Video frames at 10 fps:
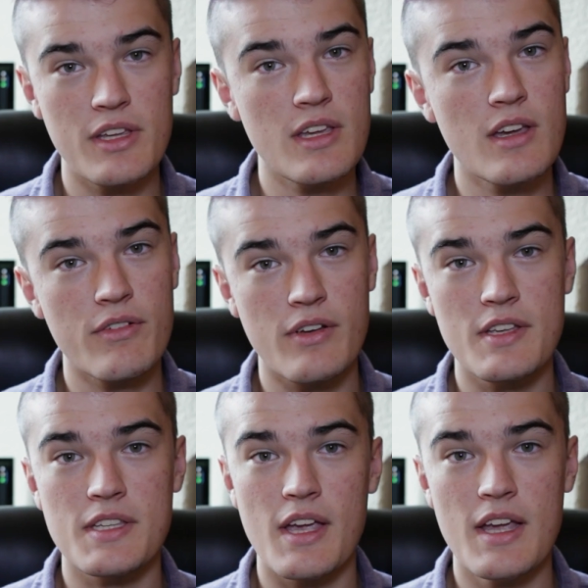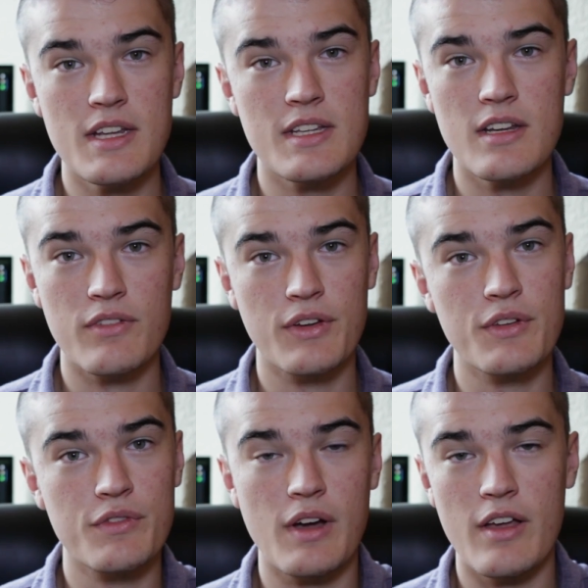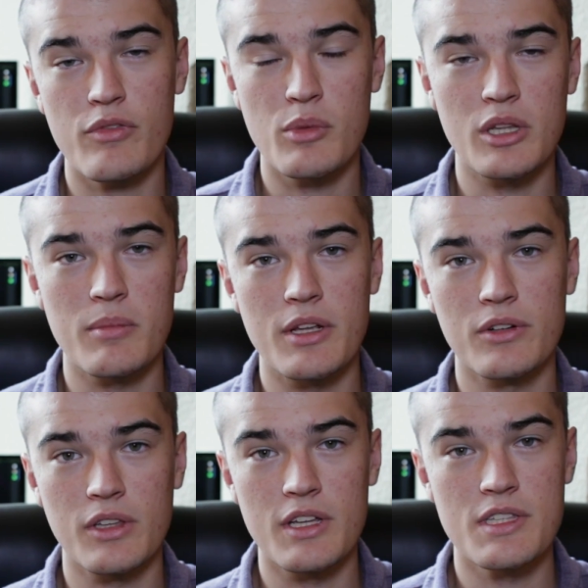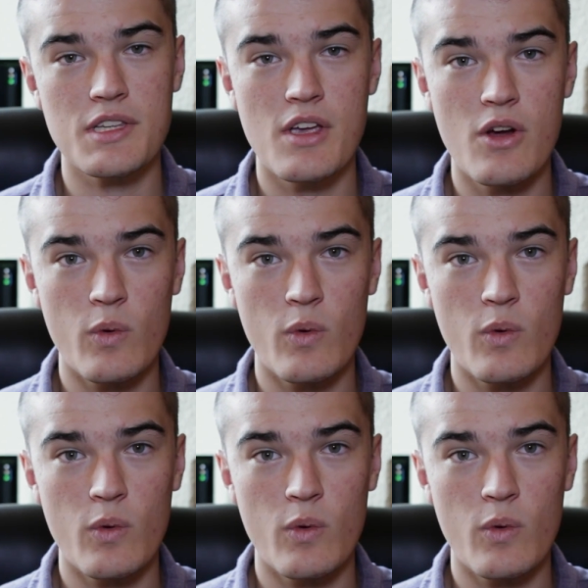the EFS 18 to 55mm lens,